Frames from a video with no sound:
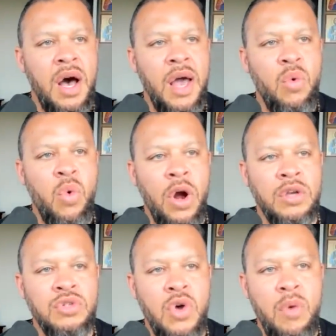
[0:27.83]
I
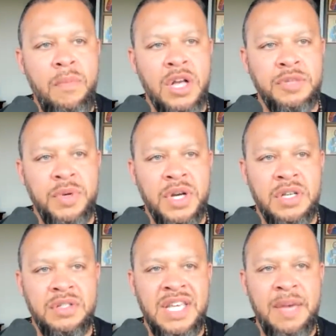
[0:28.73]
work so much
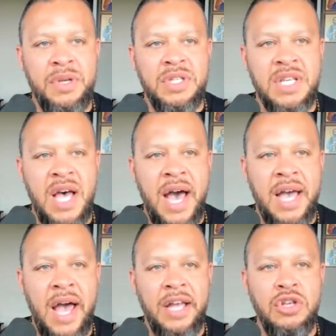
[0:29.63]
because deep
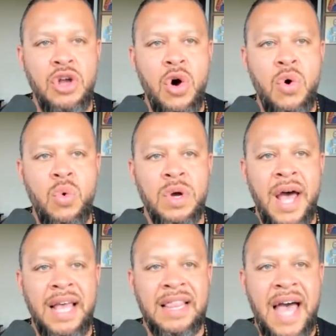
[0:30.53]
inside I know what
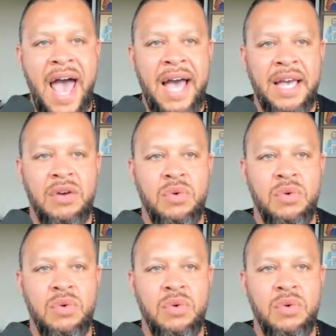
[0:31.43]
I lack,